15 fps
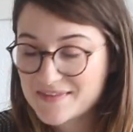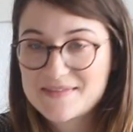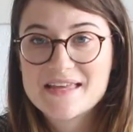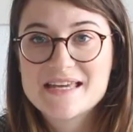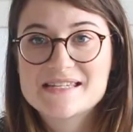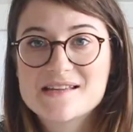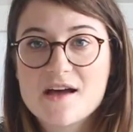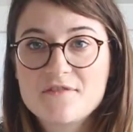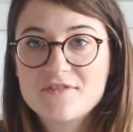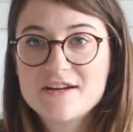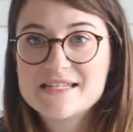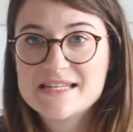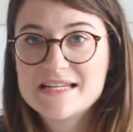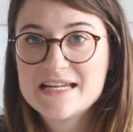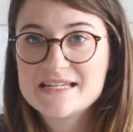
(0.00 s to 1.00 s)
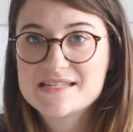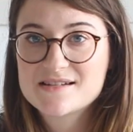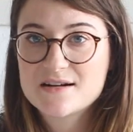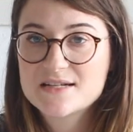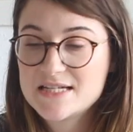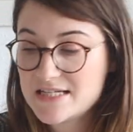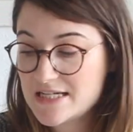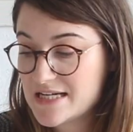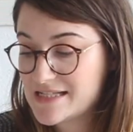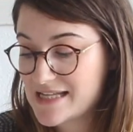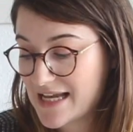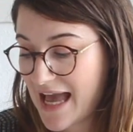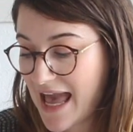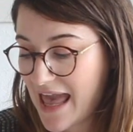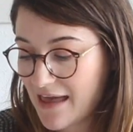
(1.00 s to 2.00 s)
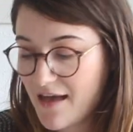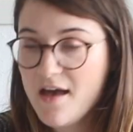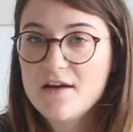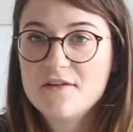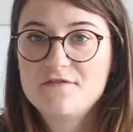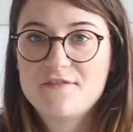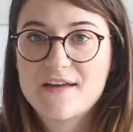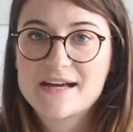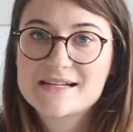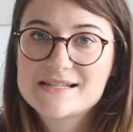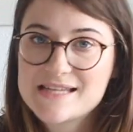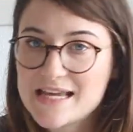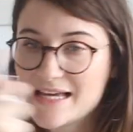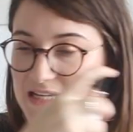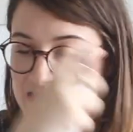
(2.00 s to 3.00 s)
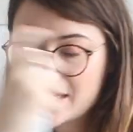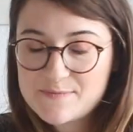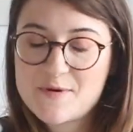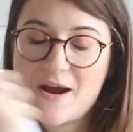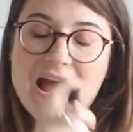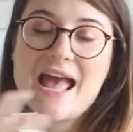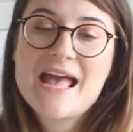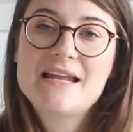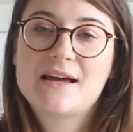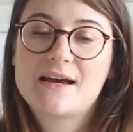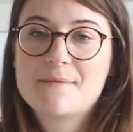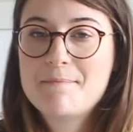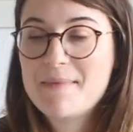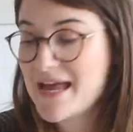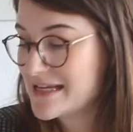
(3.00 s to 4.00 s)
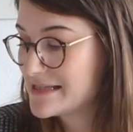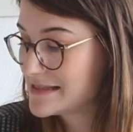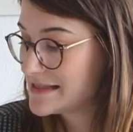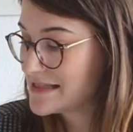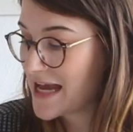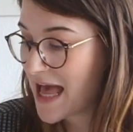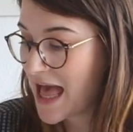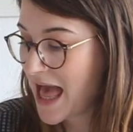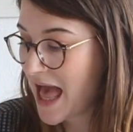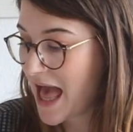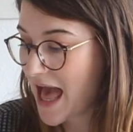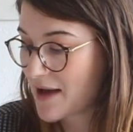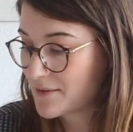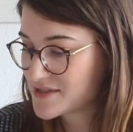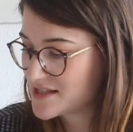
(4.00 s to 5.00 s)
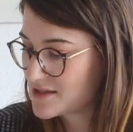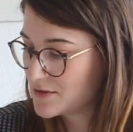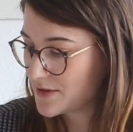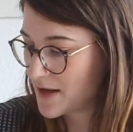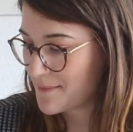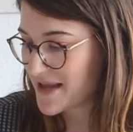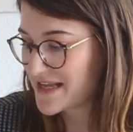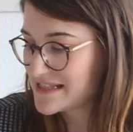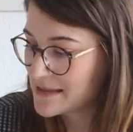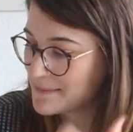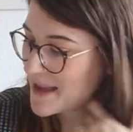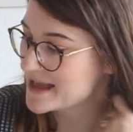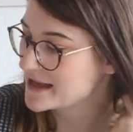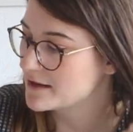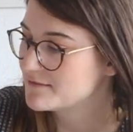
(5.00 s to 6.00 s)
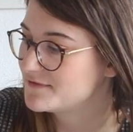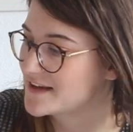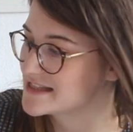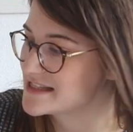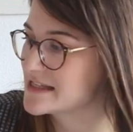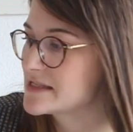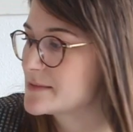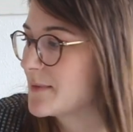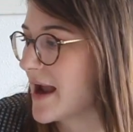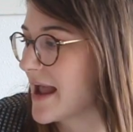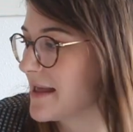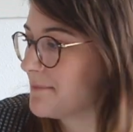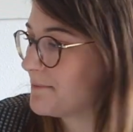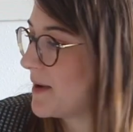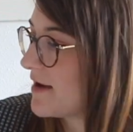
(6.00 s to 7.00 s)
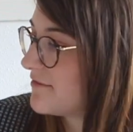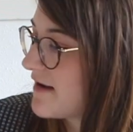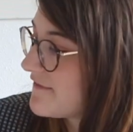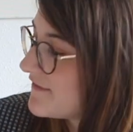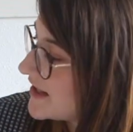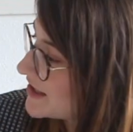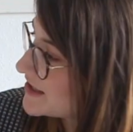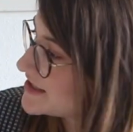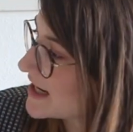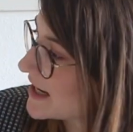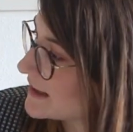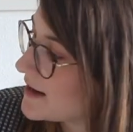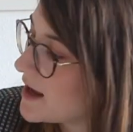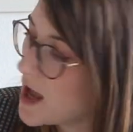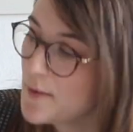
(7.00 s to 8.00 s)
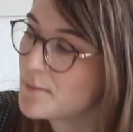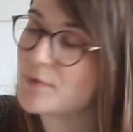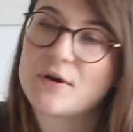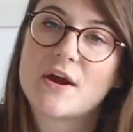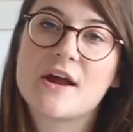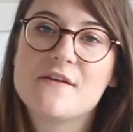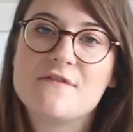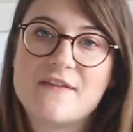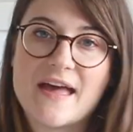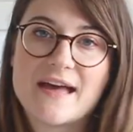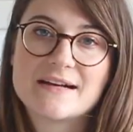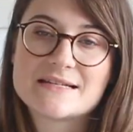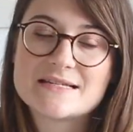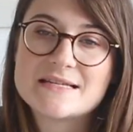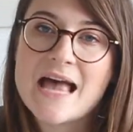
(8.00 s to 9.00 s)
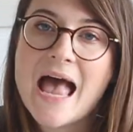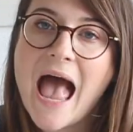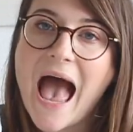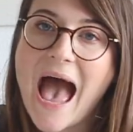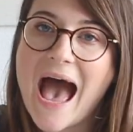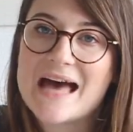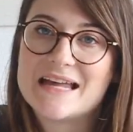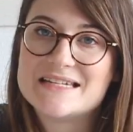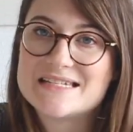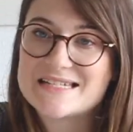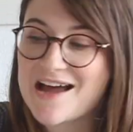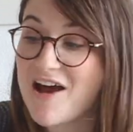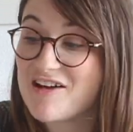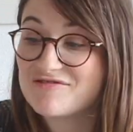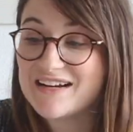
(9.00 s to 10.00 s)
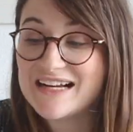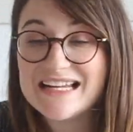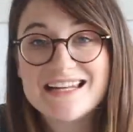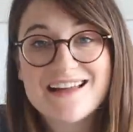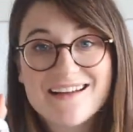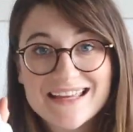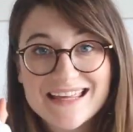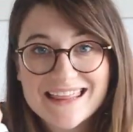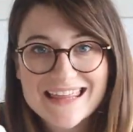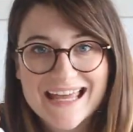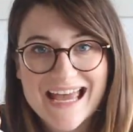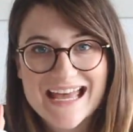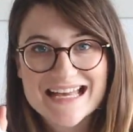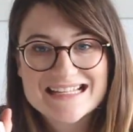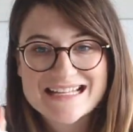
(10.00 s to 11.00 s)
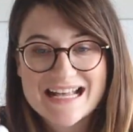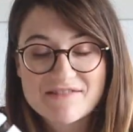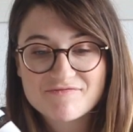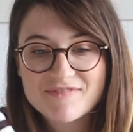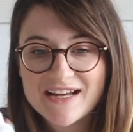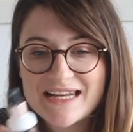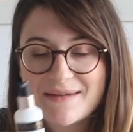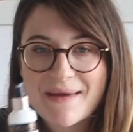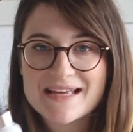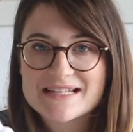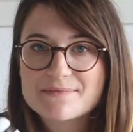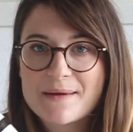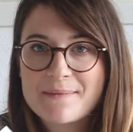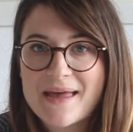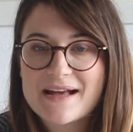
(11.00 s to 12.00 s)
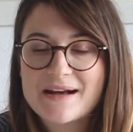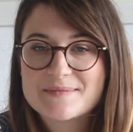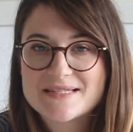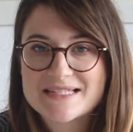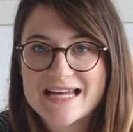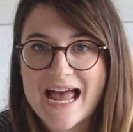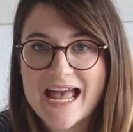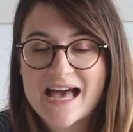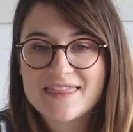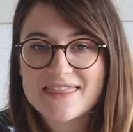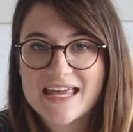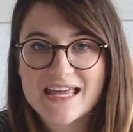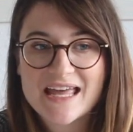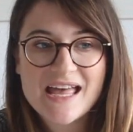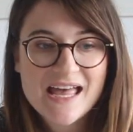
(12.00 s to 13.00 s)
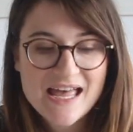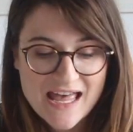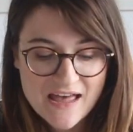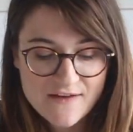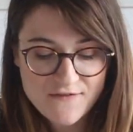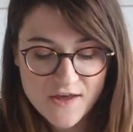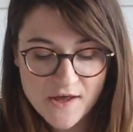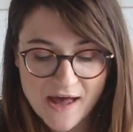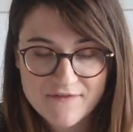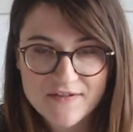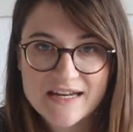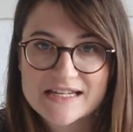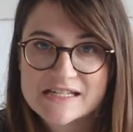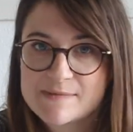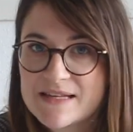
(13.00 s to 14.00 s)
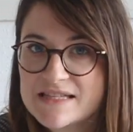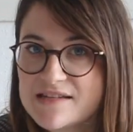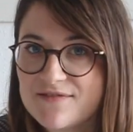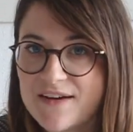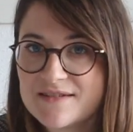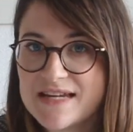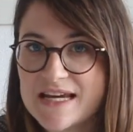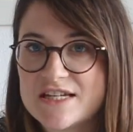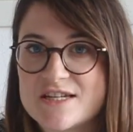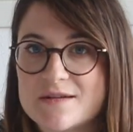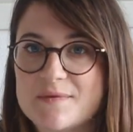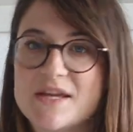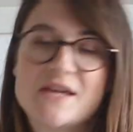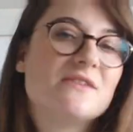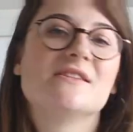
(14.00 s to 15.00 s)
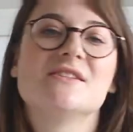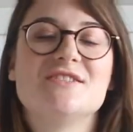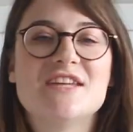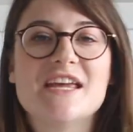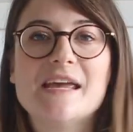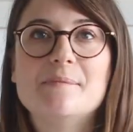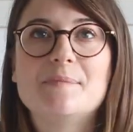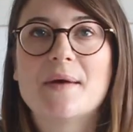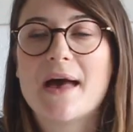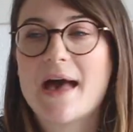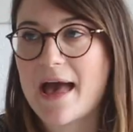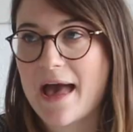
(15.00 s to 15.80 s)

this, I've recently started using a fixing spray, like a mist. What's it called? Amazing Makeup Fixing Spray by Revolution Pro Fix. And I really like this. It really makes my makeup stay. I think if you have an expensive foundation but use a cheap